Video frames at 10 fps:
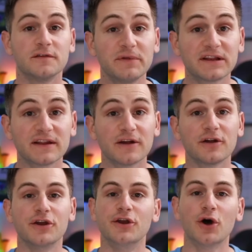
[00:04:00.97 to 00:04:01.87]
To be
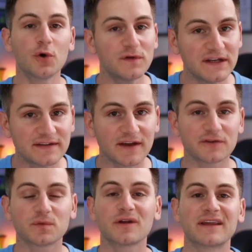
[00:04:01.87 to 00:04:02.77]
clear, no
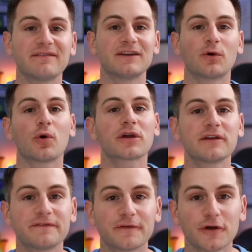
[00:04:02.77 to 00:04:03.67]
details were given or
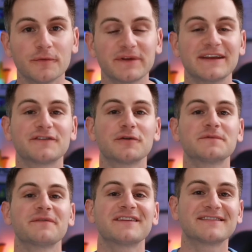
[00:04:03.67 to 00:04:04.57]
confirmed in
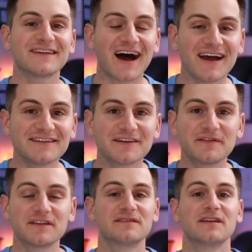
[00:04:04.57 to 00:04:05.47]
terms of the size
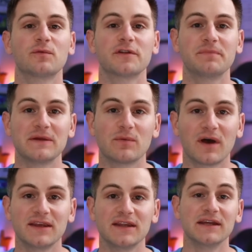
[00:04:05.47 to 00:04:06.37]
of this deal with
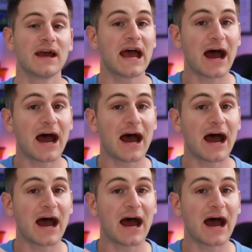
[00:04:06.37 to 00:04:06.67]
BYD.